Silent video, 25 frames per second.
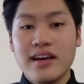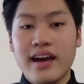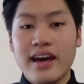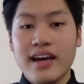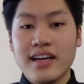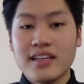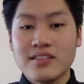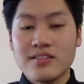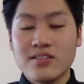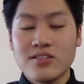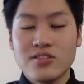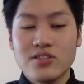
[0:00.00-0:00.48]

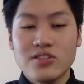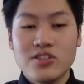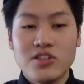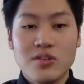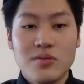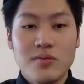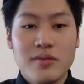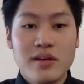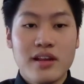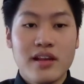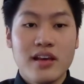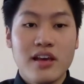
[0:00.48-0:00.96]
as there's so
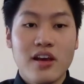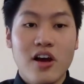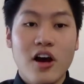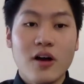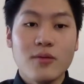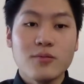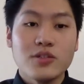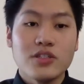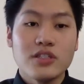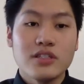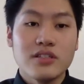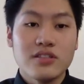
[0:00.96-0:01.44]
many
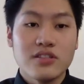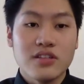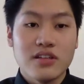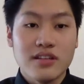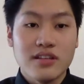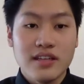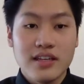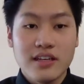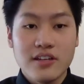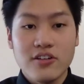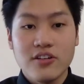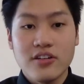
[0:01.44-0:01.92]
options on
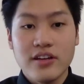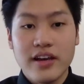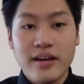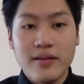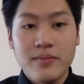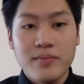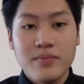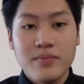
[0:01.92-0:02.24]
the internet.